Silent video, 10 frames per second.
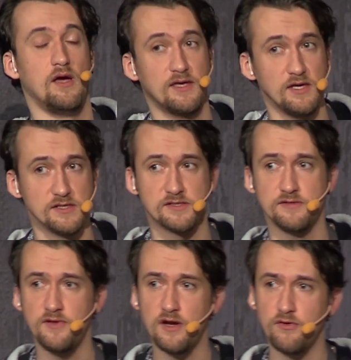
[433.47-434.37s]
case
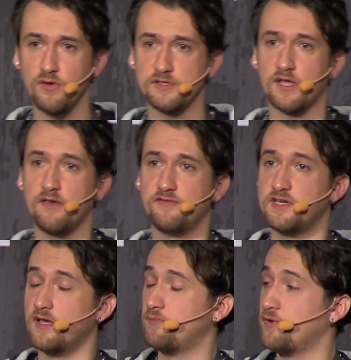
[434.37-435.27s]
scenario that I've
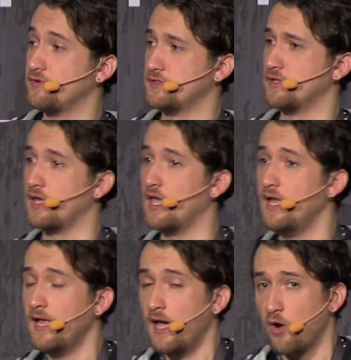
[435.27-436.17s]
done personally.
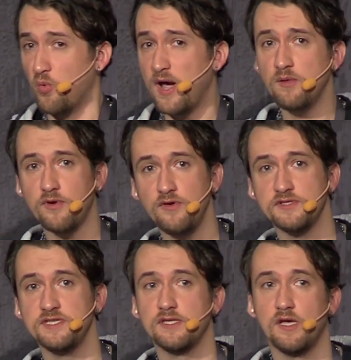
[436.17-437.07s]
While
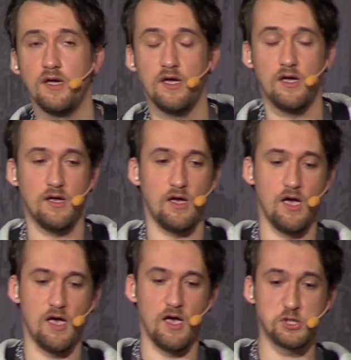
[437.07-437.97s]
browsing
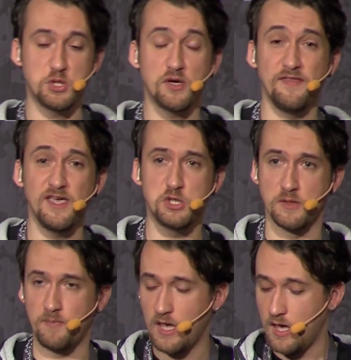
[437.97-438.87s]
a shotgun
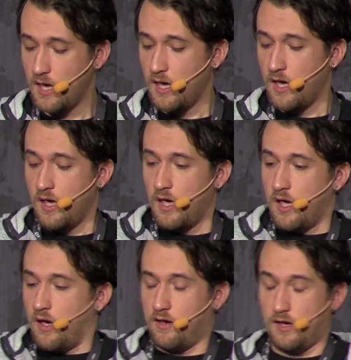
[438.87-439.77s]
engine,
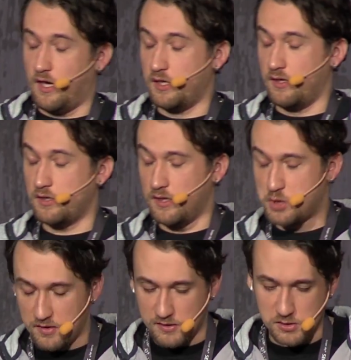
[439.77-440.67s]
a
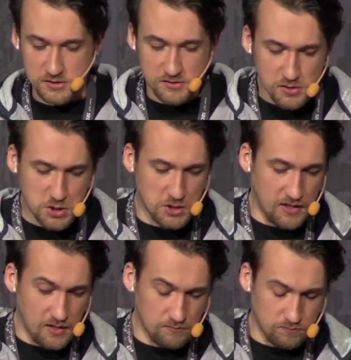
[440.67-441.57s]
shotgun search
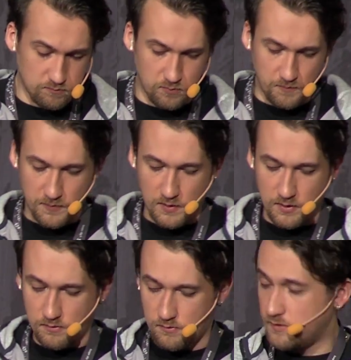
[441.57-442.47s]

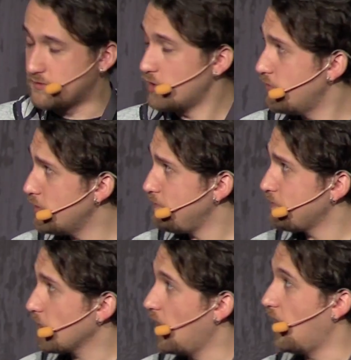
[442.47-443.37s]
server,
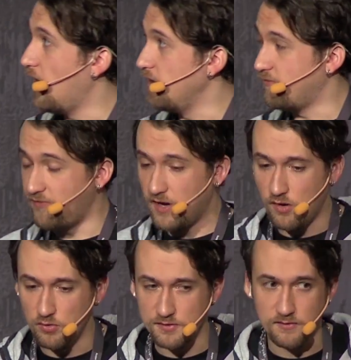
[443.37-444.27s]
I
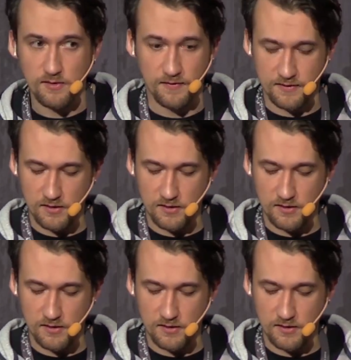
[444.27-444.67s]
found a